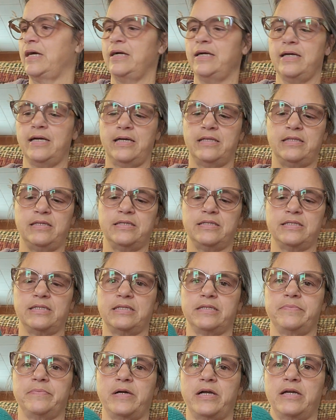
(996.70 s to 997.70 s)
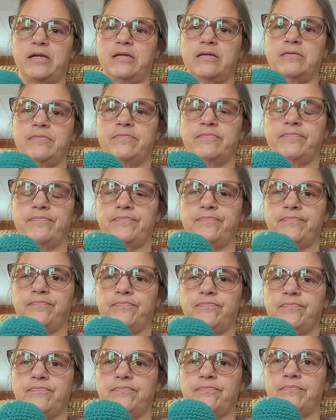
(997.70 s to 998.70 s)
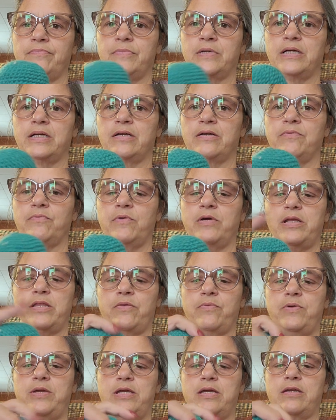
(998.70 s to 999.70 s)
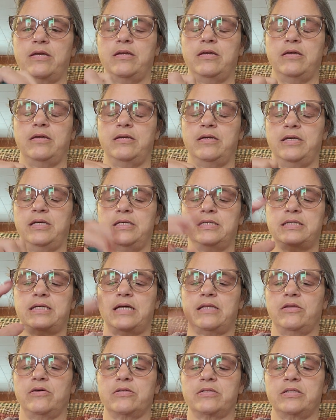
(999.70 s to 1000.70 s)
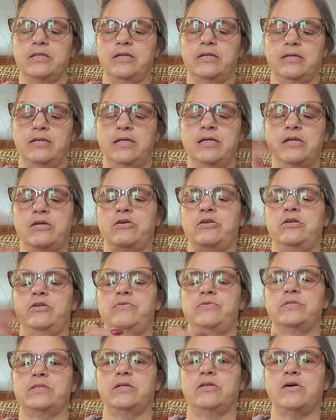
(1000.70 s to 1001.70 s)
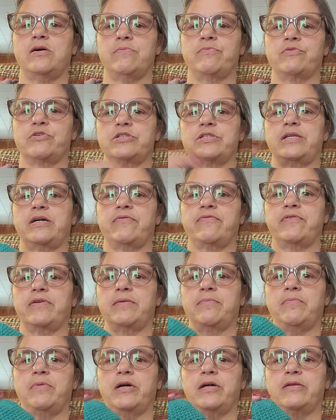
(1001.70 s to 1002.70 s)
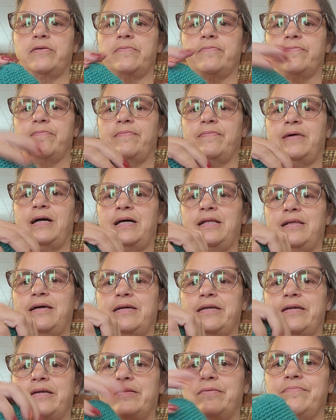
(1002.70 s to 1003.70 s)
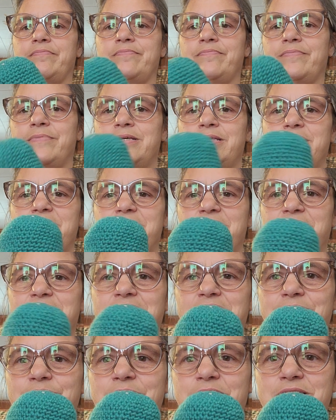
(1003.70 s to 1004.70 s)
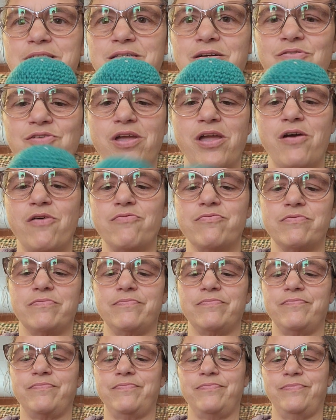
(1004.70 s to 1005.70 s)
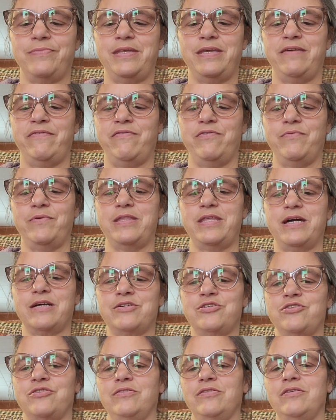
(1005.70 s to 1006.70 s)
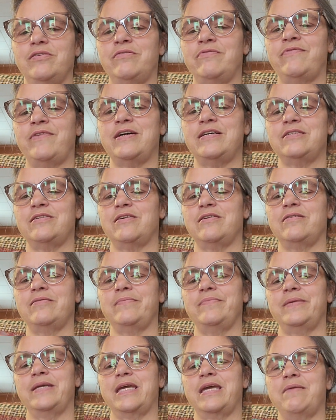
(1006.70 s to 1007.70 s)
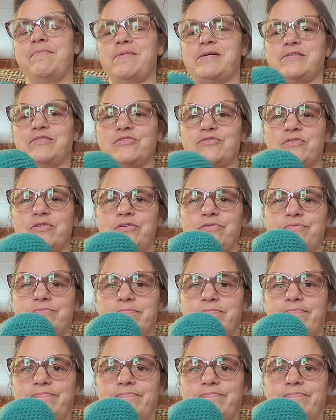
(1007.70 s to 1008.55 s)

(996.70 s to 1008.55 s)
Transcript: And this is my one of the week. His head looks like he could have used a lot more stuffing, but I like him. I think he came out so cute. Even with extra little fuzz on him, he came out so cute.